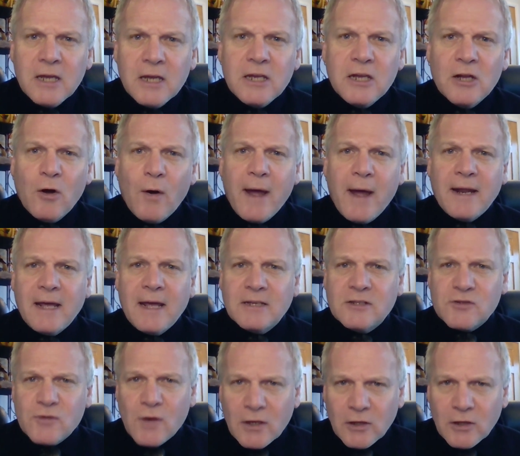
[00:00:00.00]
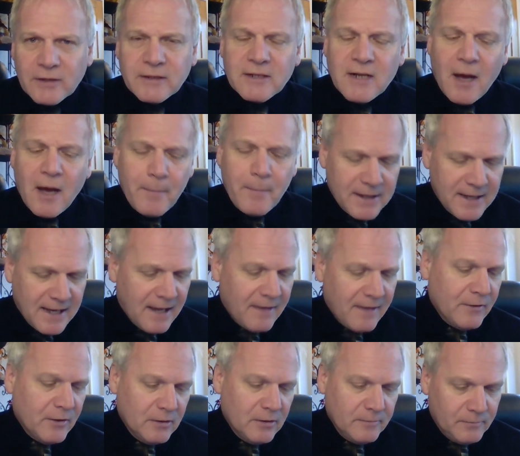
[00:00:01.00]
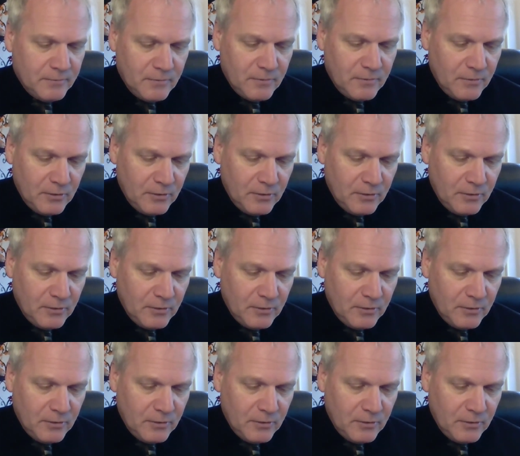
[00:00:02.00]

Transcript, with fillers: You know, and I so I looked it up, and again, the